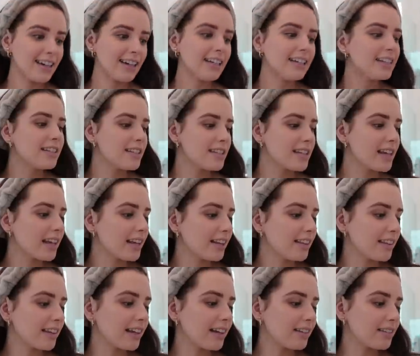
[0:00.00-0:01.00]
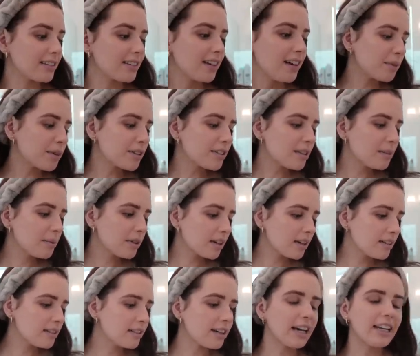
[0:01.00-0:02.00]
I didn't say anything else, mostly
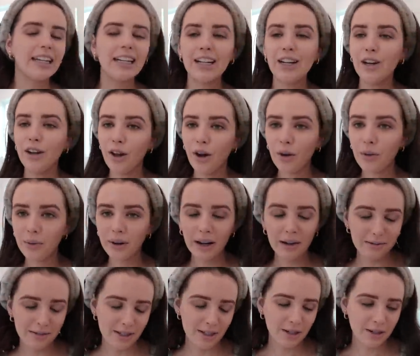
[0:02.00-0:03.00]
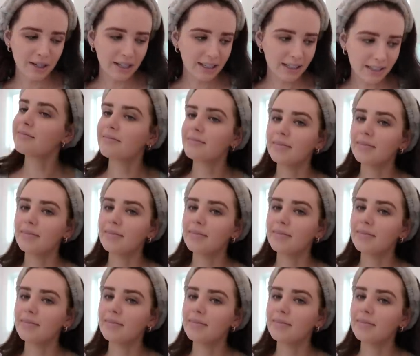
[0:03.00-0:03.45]
because I didn't know what I was doing.